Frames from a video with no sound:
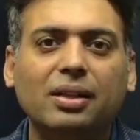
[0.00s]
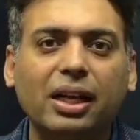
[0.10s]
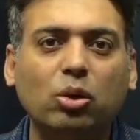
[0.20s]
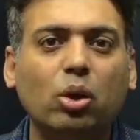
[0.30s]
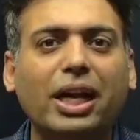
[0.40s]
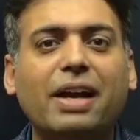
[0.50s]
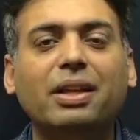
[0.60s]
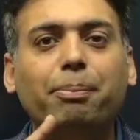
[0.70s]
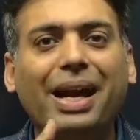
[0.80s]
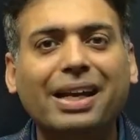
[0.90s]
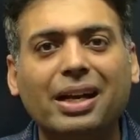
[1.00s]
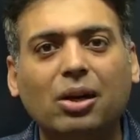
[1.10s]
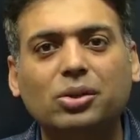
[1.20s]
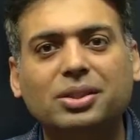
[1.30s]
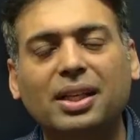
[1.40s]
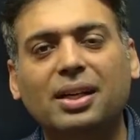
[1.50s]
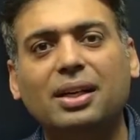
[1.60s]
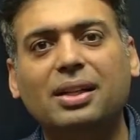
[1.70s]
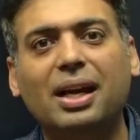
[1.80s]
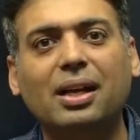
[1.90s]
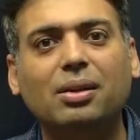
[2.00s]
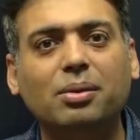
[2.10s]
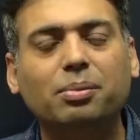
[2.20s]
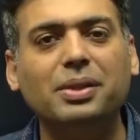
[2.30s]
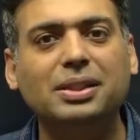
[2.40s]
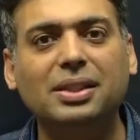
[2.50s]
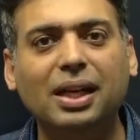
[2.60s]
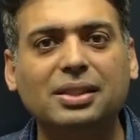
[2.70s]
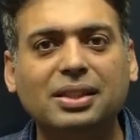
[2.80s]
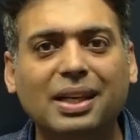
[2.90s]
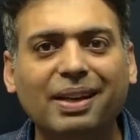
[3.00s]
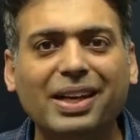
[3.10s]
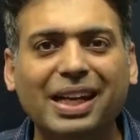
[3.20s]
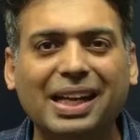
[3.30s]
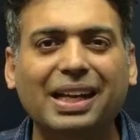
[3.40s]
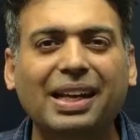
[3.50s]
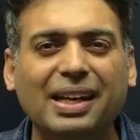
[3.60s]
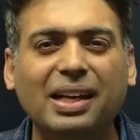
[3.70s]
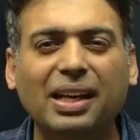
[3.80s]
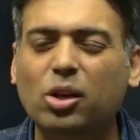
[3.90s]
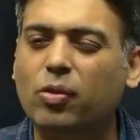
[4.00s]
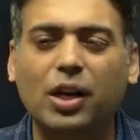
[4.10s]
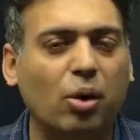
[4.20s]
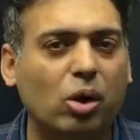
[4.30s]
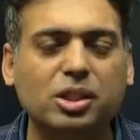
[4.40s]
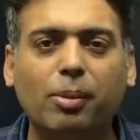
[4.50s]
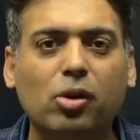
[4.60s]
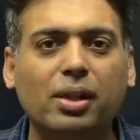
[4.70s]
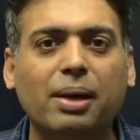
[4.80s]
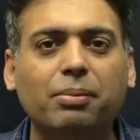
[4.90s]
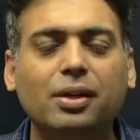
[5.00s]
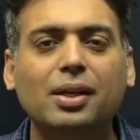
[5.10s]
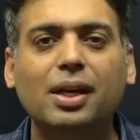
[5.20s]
they don't have the bank accounts there, they are just living illegally, no one knows about them,